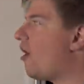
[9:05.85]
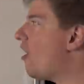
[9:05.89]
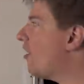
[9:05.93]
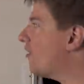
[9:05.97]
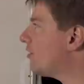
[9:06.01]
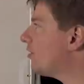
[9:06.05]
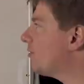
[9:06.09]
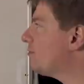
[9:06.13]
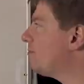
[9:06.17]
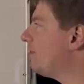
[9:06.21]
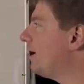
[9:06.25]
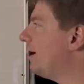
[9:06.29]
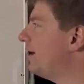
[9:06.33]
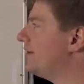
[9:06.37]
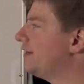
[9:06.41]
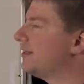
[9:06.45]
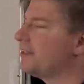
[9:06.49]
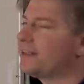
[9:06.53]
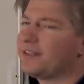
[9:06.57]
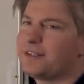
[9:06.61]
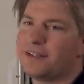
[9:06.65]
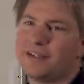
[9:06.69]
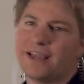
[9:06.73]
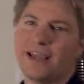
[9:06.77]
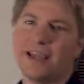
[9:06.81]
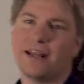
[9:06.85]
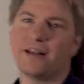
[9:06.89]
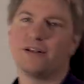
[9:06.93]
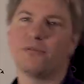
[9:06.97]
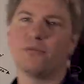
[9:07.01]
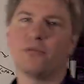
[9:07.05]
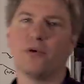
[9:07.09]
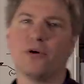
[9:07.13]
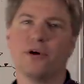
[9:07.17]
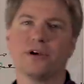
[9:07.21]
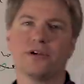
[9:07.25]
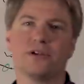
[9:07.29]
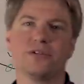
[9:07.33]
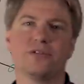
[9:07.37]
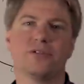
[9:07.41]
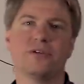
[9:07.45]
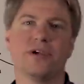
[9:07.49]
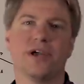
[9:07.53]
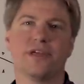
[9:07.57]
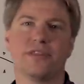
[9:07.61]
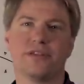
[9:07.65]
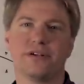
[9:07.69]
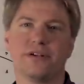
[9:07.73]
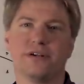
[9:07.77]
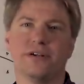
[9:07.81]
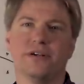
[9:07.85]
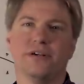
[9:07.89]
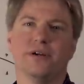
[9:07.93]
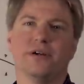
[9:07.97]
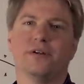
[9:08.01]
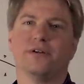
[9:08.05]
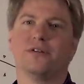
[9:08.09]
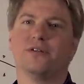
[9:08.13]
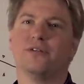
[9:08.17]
autopilot can work together